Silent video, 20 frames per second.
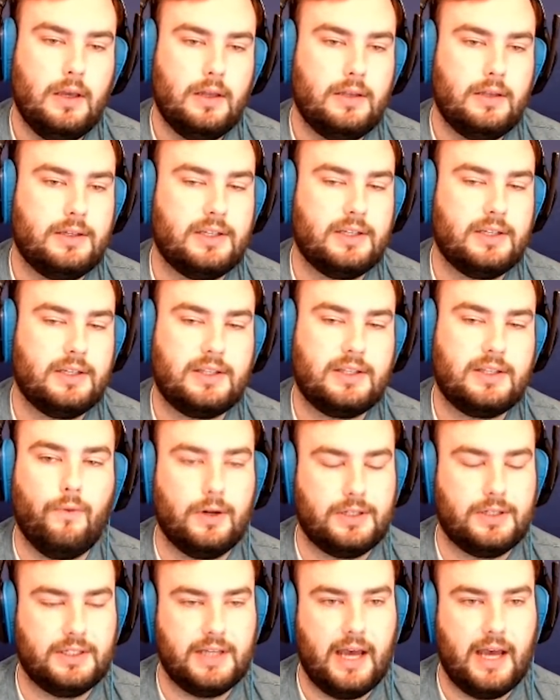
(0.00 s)
Just so
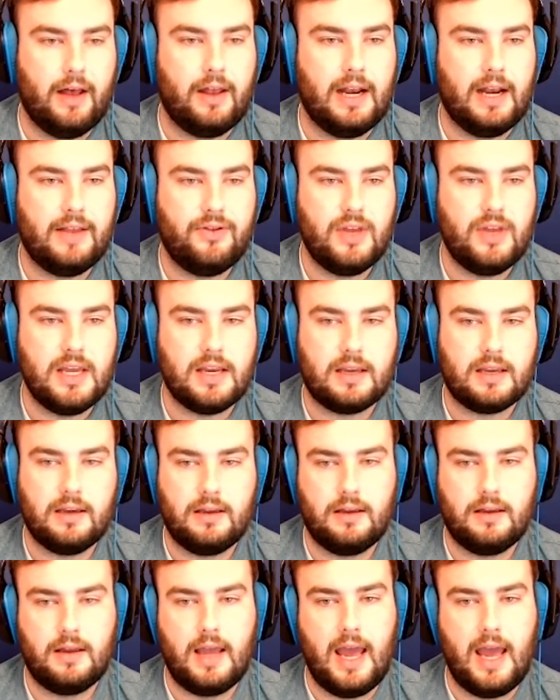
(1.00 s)
versatile, and I think
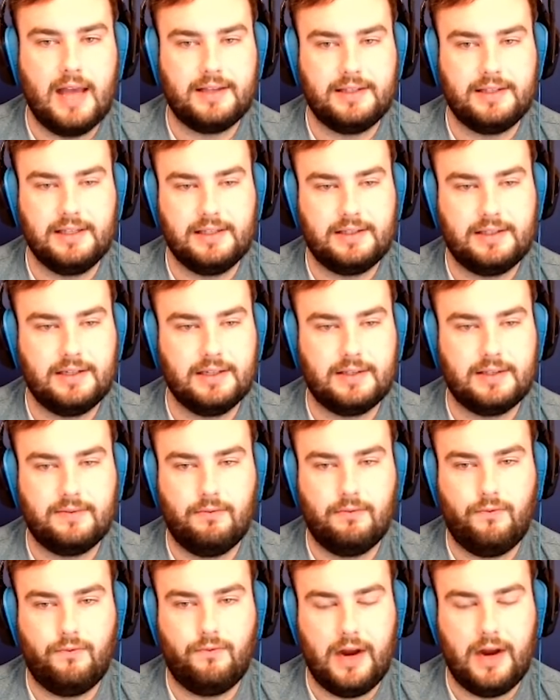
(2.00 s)
S is just
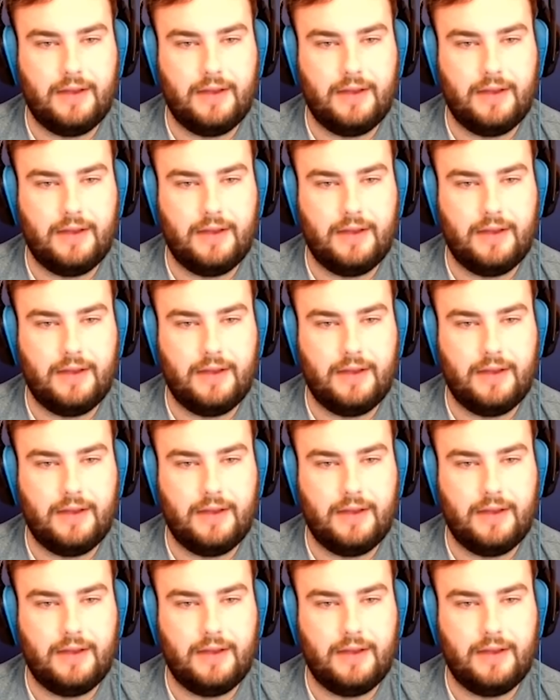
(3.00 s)
fair.